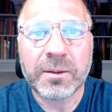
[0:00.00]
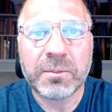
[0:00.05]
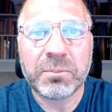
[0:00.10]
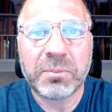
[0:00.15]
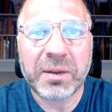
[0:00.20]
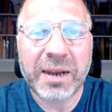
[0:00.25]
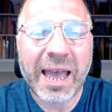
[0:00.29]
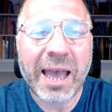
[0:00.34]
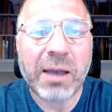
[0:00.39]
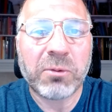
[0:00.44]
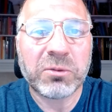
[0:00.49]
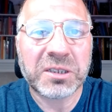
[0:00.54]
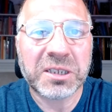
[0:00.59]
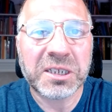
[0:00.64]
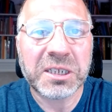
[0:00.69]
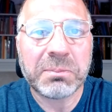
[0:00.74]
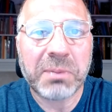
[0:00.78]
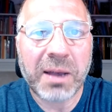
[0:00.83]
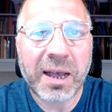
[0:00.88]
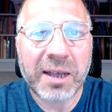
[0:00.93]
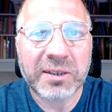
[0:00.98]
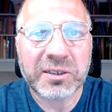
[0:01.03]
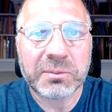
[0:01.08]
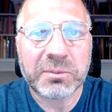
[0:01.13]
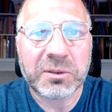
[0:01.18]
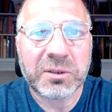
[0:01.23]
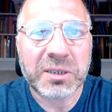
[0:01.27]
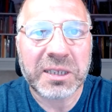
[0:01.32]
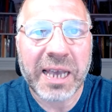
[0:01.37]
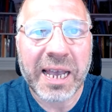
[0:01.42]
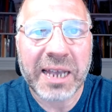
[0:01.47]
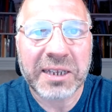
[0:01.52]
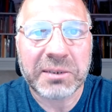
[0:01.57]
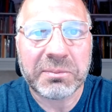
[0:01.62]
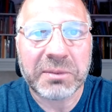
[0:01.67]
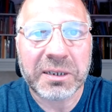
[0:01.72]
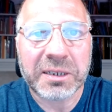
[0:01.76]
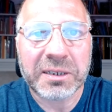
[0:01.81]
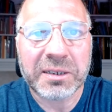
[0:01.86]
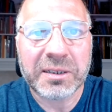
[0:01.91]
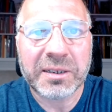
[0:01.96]
But how is this possible? He asked
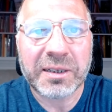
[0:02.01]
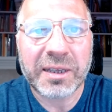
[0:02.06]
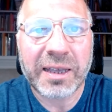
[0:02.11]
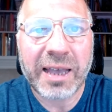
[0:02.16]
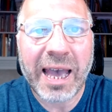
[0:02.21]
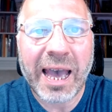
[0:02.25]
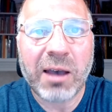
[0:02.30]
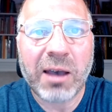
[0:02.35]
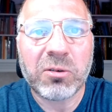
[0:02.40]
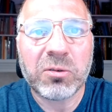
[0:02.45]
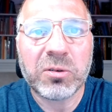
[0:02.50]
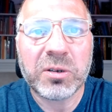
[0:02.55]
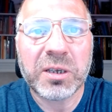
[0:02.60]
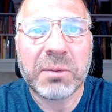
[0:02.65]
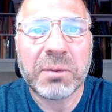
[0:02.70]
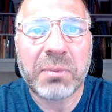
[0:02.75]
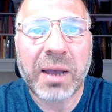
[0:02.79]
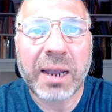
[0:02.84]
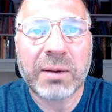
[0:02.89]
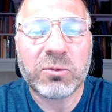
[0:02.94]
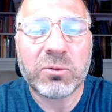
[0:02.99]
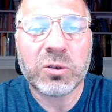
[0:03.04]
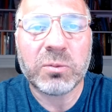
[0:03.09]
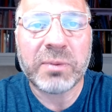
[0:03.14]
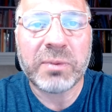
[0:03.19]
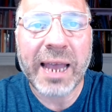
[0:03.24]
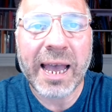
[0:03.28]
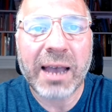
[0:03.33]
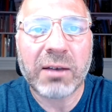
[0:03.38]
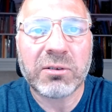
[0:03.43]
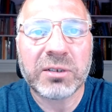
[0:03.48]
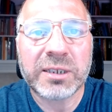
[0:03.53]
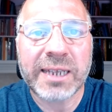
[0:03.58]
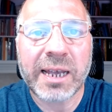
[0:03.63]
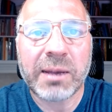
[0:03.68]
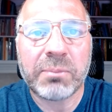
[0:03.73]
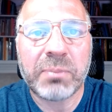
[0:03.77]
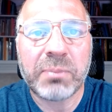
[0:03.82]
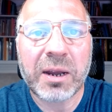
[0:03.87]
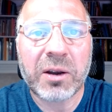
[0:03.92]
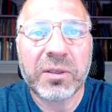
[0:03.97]
me. How can my room now
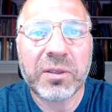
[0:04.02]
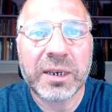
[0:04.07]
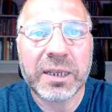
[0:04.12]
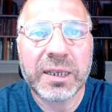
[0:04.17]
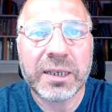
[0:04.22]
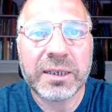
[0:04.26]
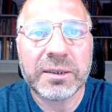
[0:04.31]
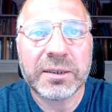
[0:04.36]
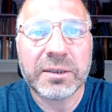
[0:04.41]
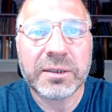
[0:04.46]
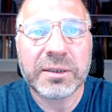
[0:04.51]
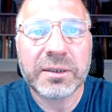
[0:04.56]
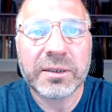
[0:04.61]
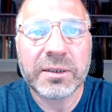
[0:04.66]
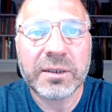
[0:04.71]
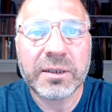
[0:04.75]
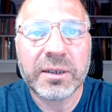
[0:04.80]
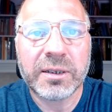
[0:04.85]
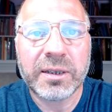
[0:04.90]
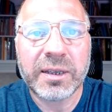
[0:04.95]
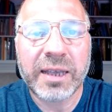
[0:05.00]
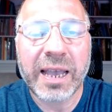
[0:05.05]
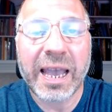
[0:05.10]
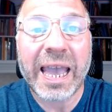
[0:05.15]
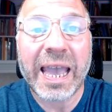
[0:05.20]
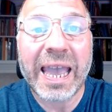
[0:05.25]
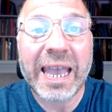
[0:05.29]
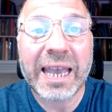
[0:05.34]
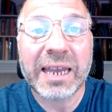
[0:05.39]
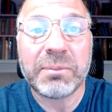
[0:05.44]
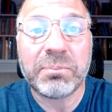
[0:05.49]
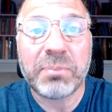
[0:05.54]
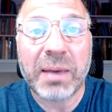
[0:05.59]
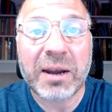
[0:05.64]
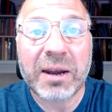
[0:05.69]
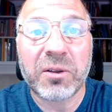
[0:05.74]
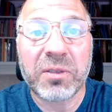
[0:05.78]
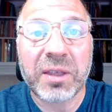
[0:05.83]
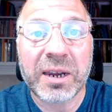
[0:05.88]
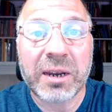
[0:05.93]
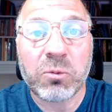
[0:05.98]
sound better than his, and
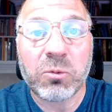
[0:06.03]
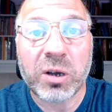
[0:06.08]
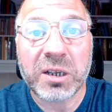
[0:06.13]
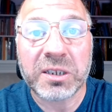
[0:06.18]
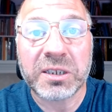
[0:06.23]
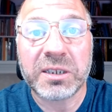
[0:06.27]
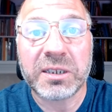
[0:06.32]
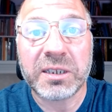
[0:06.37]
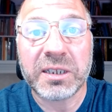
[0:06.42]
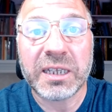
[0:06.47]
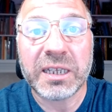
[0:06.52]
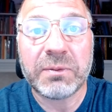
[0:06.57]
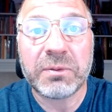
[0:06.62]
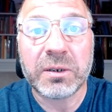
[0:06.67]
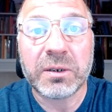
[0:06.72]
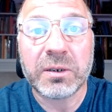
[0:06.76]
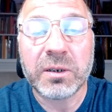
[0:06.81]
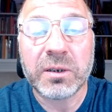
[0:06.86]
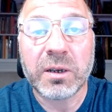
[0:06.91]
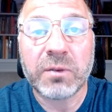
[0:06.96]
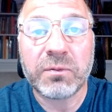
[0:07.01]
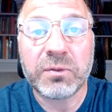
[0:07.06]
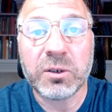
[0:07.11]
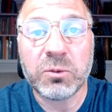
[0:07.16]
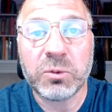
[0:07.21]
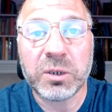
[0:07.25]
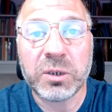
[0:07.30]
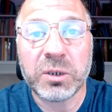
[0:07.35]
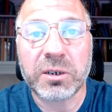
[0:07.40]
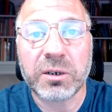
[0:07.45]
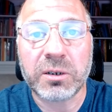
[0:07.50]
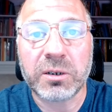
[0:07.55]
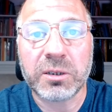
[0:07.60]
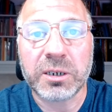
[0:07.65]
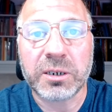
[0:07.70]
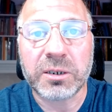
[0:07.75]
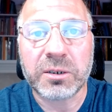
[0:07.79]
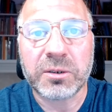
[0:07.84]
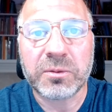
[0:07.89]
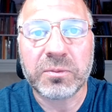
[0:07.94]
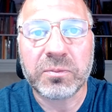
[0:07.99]
better than it was even a few weeks
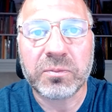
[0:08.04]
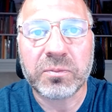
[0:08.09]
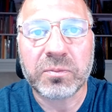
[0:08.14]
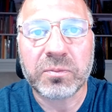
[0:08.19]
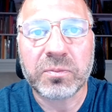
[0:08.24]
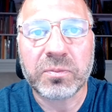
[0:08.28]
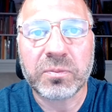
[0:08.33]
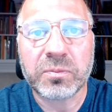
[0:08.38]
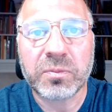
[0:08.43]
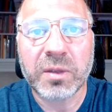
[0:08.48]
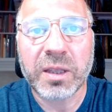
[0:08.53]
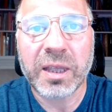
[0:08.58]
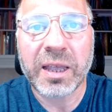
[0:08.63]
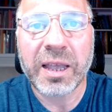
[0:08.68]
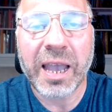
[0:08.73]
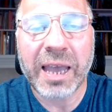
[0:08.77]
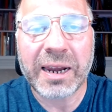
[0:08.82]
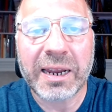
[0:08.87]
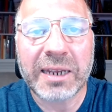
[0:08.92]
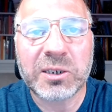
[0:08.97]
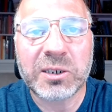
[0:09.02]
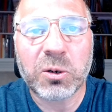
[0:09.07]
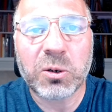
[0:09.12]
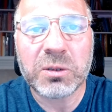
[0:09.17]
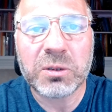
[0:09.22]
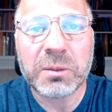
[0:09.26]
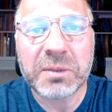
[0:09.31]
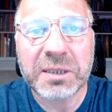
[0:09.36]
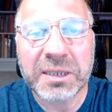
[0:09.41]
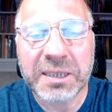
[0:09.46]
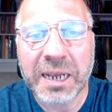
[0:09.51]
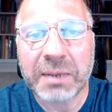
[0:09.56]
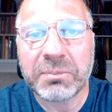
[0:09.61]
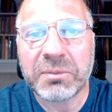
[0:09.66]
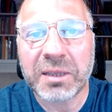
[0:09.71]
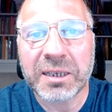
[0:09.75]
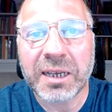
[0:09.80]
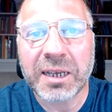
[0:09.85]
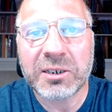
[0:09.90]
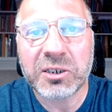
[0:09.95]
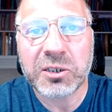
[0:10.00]
earlier? And I told him the same
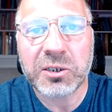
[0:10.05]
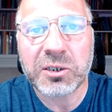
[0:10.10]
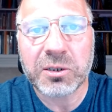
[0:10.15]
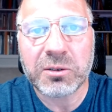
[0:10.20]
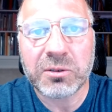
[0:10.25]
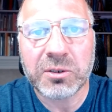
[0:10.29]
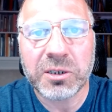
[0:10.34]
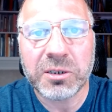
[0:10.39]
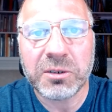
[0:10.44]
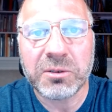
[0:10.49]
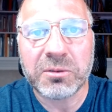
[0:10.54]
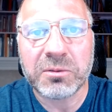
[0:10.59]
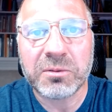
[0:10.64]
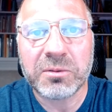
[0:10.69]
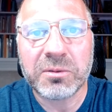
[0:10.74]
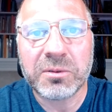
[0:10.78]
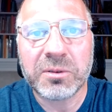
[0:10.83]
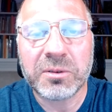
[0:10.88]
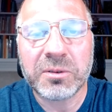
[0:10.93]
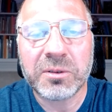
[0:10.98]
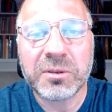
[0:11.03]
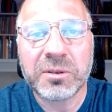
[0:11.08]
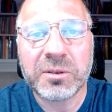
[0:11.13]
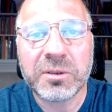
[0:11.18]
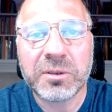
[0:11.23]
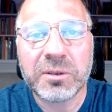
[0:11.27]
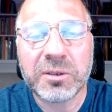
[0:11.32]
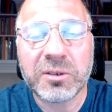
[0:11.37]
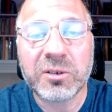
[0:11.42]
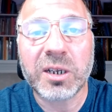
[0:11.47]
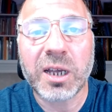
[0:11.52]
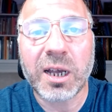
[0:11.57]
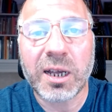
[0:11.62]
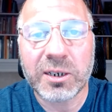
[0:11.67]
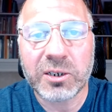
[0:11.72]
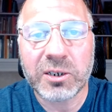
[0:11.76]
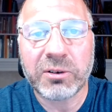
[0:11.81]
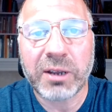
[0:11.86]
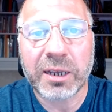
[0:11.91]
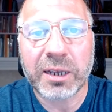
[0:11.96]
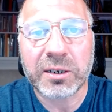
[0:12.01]
thing I just told you. Your
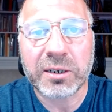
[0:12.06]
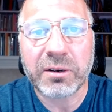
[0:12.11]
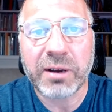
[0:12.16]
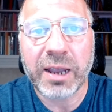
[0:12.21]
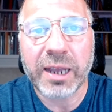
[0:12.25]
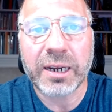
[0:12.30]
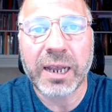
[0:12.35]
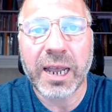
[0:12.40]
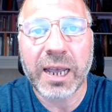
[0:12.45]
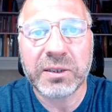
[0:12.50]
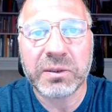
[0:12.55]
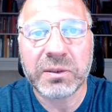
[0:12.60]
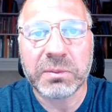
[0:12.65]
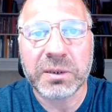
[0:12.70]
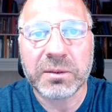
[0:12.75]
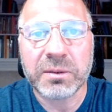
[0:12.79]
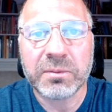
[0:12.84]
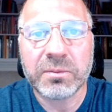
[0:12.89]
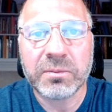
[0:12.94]
contractor had asthma.